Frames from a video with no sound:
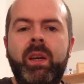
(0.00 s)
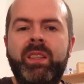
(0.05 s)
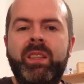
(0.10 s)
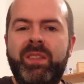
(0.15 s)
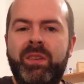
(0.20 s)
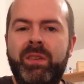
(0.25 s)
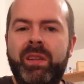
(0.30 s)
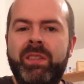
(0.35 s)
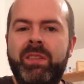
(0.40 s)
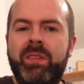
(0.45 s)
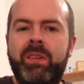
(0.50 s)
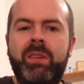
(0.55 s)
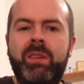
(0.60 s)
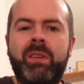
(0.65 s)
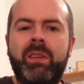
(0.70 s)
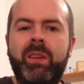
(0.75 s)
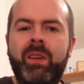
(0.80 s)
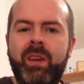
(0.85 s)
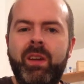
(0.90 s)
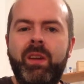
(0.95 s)
a great song.
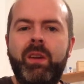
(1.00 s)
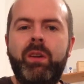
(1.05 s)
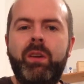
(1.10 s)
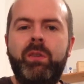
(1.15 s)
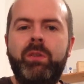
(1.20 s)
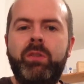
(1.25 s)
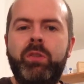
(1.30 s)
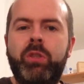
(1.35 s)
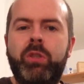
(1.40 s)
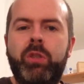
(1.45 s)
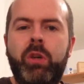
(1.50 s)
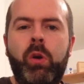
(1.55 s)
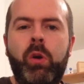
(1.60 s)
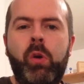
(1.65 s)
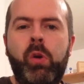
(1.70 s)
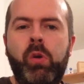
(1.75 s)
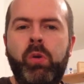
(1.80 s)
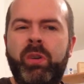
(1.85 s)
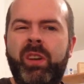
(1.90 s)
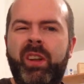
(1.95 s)

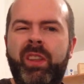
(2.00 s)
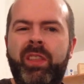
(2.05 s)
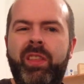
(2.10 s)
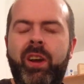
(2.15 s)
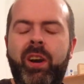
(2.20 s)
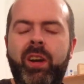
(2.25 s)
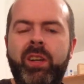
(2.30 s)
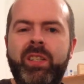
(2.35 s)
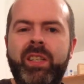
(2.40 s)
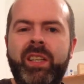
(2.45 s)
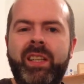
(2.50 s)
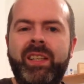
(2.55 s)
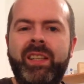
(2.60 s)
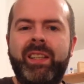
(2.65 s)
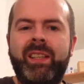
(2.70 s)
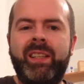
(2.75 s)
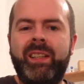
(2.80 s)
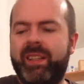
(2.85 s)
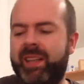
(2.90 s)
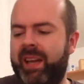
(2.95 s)
Slow and lethargic,
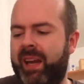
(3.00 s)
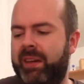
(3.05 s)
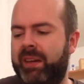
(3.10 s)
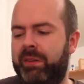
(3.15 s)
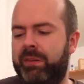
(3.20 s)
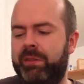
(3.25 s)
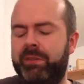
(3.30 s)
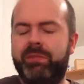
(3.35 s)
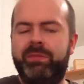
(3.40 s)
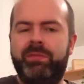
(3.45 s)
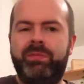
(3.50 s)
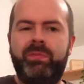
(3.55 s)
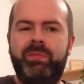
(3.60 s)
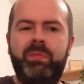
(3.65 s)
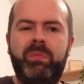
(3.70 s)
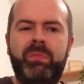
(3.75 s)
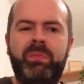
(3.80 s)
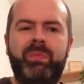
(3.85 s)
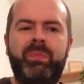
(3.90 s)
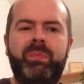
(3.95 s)
and kind of
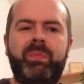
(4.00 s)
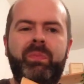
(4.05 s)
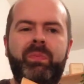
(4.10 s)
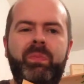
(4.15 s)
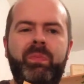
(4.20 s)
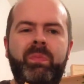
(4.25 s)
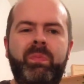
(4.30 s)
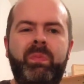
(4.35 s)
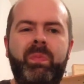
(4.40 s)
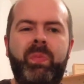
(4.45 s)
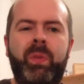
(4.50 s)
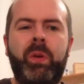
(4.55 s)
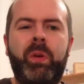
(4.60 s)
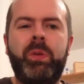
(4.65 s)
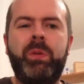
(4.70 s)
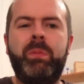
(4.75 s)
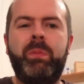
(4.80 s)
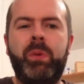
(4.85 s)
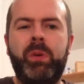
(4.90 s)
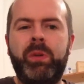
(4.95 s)

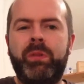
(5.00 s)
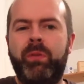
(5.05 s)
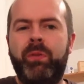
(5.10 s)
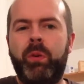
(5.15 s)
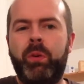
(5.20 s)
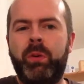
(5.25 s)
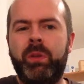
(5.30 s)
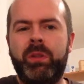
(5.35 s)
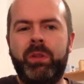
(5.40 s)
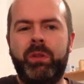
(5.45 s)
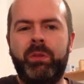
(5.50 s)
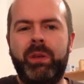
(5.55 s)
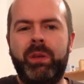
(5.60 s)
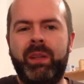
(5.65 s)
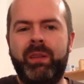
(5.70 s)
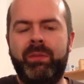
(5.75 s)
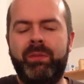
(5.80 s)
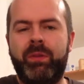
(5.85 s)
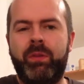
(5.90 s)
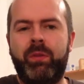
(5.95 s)
Thurston Moore's vocals are
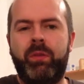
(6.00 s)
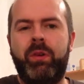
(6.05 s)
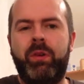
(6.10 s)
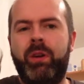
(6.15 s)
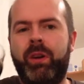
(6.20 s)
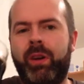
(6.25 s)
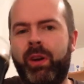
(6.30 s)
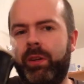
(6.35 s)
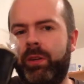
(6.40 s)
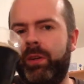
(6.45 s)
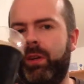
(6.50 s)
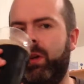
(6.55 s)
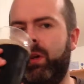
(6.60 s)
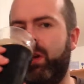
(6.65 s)
real drawn out.